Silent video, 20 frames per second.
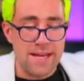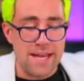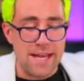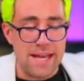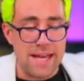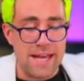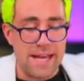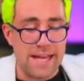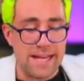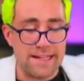
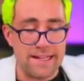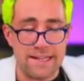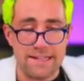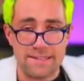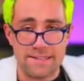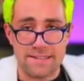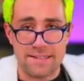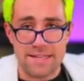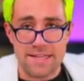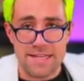It
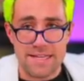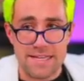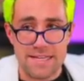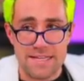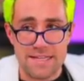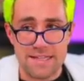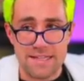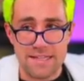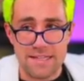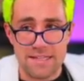lets
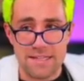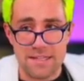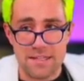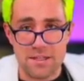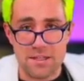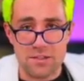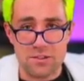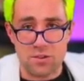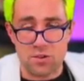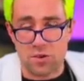the, the,
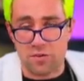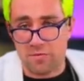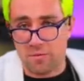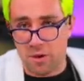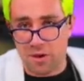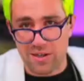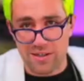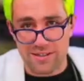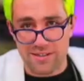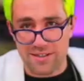the sort of
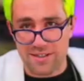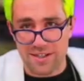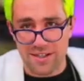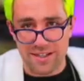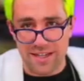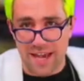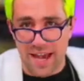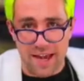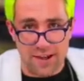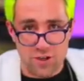markets
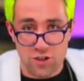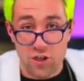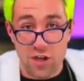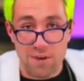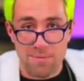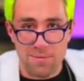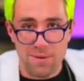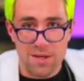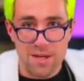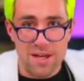catch
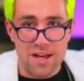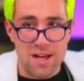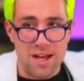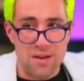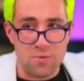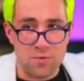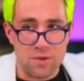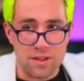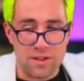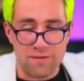up
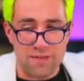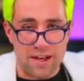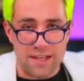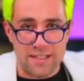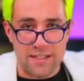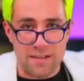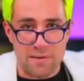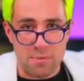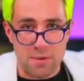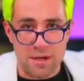uh, with the
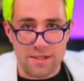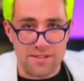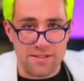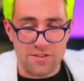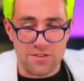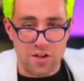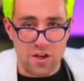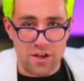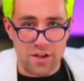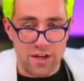fact that the price
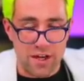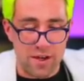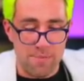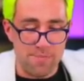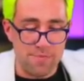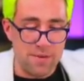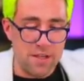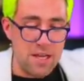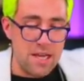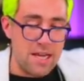has gone
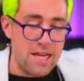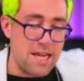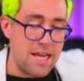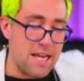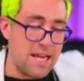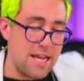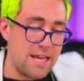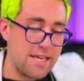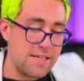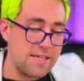up.
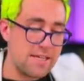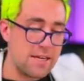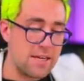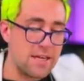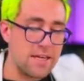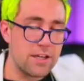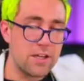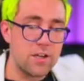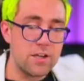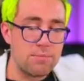And uh,
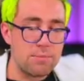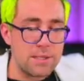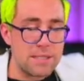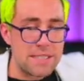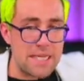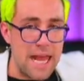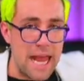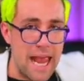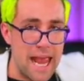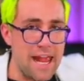it could
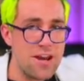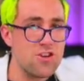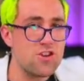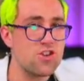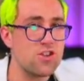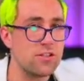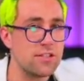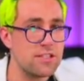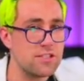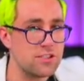
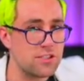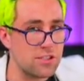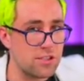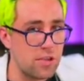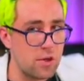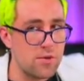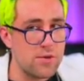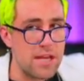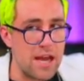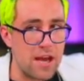potentially
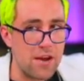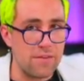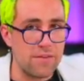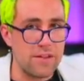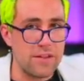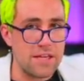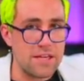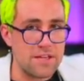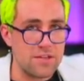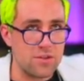slow down
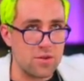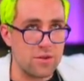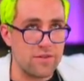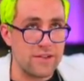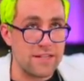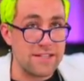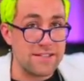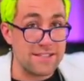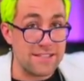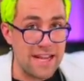the sort of
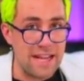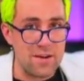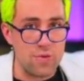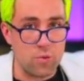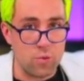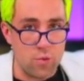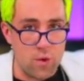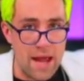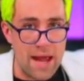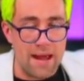insane
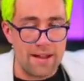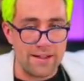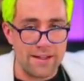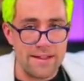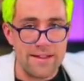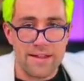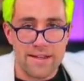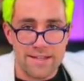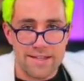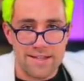
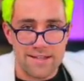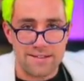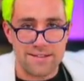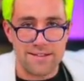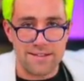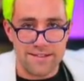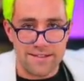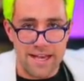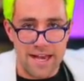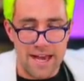rally that
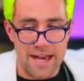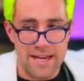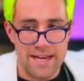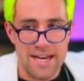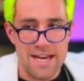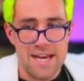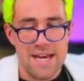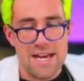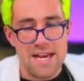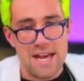Tesla has had
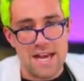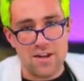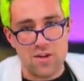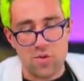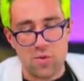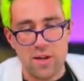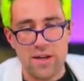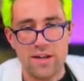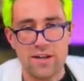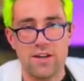and
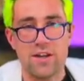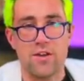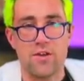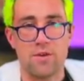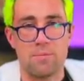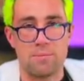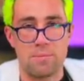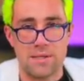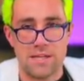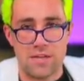create
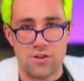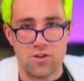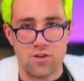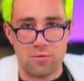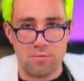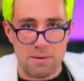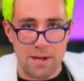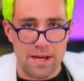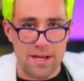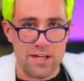another
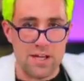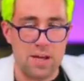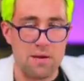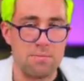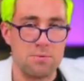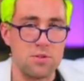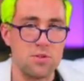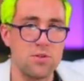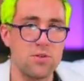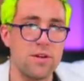potential buying
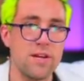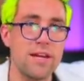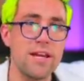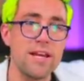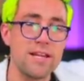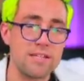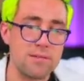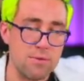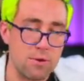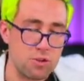opportunity,
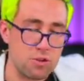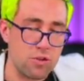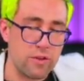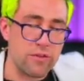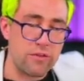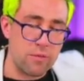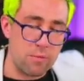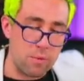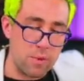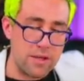especially
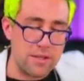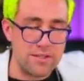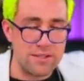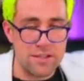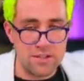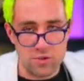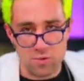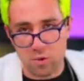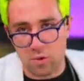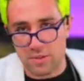if the price
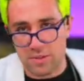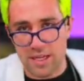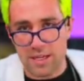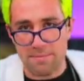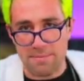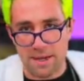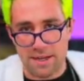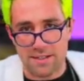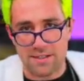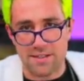does
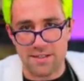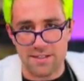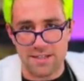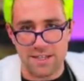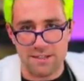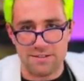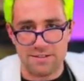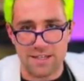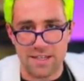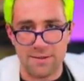rotate back to the
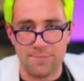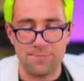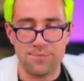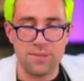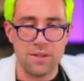downside.